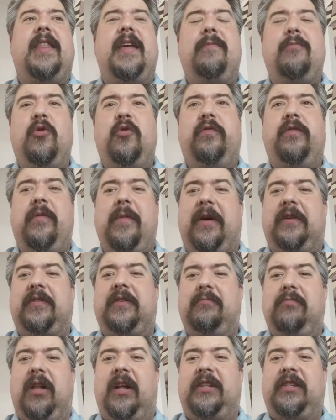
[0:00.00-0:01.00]
they moved them
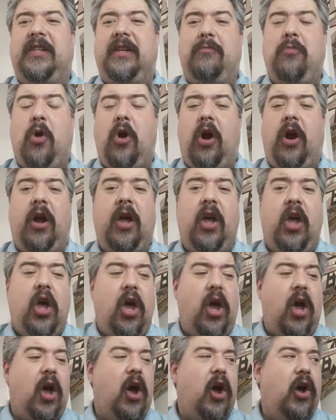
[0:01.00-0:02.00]
out to Bletchley Park.
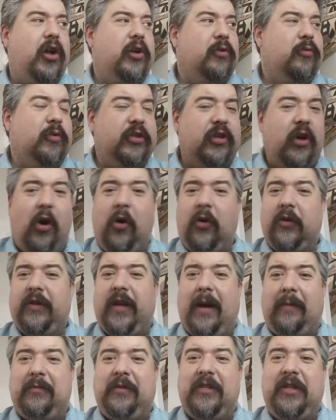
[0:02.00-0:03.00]
It was all
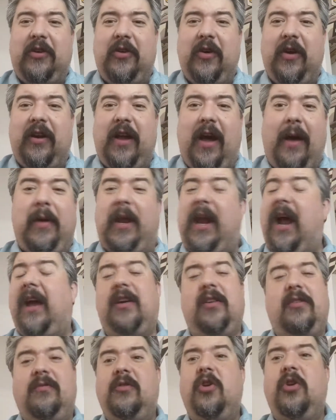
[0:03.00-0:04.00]
top secret. I mean, I
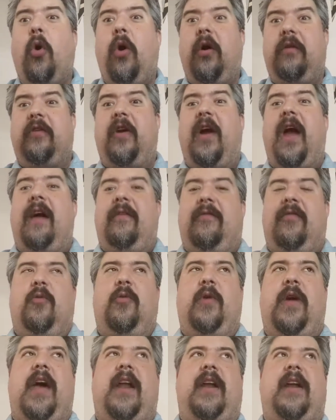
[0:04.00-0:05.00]
could go on forever.
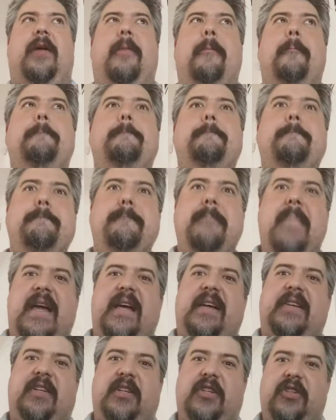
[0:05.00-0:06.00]
We had an
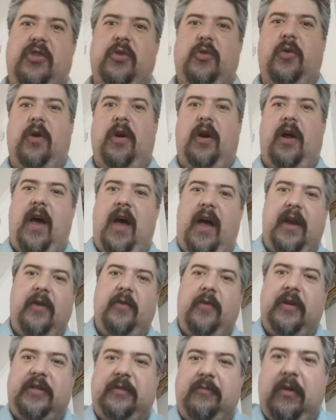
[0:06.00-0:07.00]
amazing tour guide
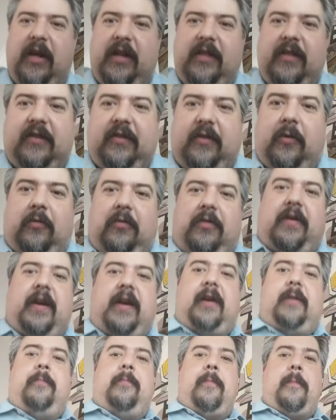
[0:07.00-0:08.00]
who explained this whole
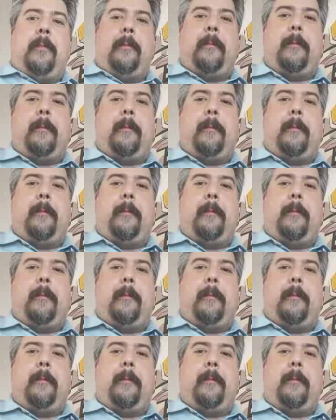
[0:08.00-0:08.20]
thing.